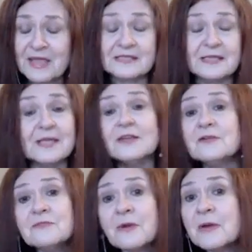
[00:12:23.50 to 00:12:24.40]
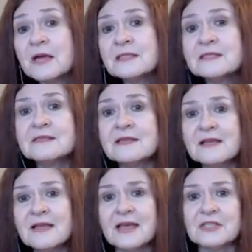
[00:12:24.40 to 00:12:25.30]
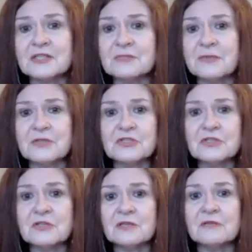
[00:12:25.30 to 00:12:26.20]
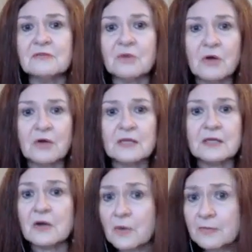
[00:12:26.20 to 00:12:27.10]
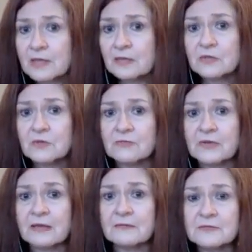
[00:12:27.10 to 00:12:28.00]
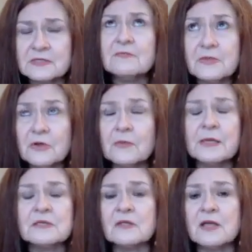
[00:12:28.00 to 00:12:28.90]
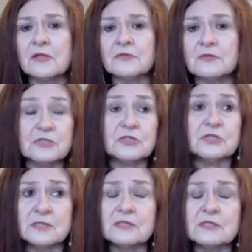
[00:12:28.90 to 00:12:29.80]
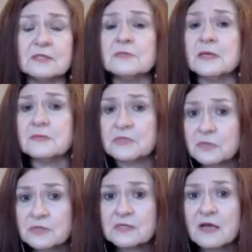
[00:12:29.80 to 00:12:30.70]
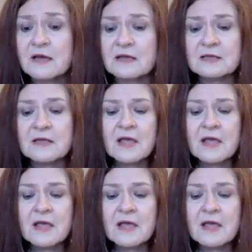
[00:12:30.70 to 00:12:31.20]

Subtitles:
hidden from us, especially regarding young women who have had severe mental health issues and sometimes suicide.